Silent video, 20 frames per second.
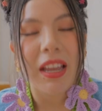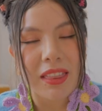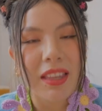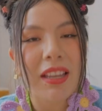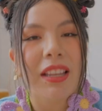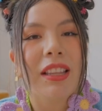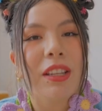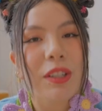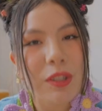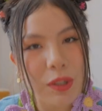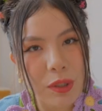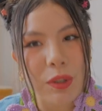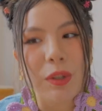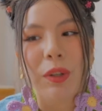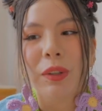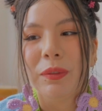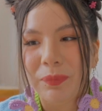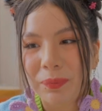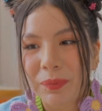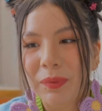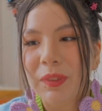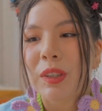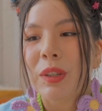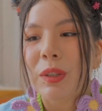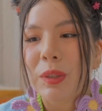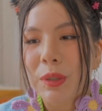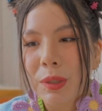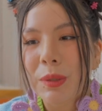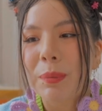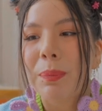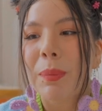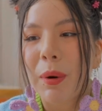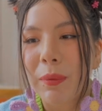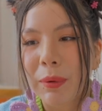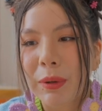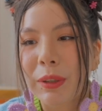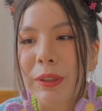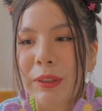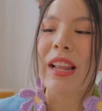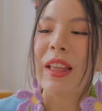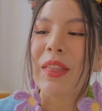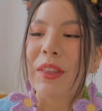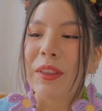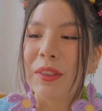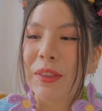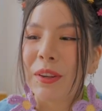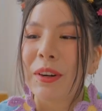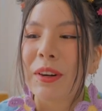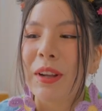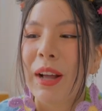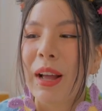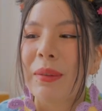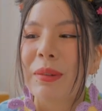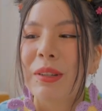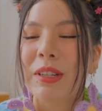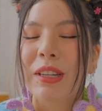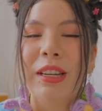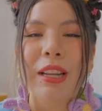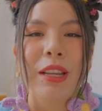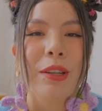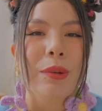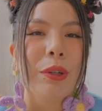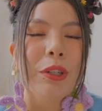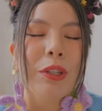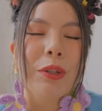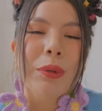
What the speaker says: I think this is good. This is very good. And the third option is we're